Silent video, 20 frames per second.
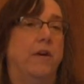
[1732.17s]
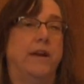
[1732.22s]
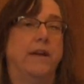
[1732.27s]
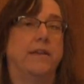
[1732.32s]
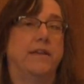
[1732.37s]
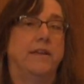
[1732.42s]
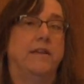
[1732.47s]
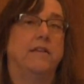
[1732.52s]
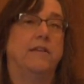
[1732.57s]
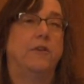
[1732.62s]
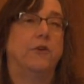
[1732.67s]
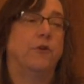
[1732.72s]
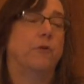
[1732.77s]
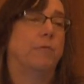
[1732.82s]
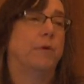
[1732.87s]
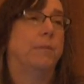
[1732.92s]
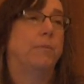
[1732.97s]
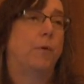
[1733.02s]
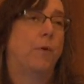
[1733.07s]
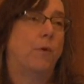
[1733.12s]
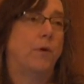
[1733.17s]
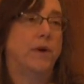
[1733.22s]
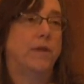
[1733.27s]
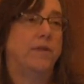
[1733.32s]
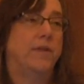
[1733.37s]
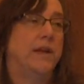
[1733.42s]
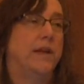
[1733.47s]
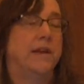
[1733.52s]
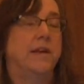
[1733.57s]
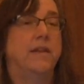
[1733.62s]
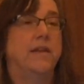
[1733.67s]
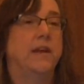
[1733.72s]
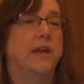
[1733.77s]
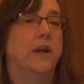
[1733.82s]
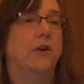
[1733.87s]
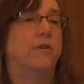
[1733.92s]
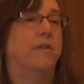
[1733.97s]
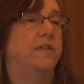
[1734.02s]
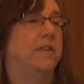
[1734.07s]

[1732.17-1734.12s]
It's easier to report at the end of the year.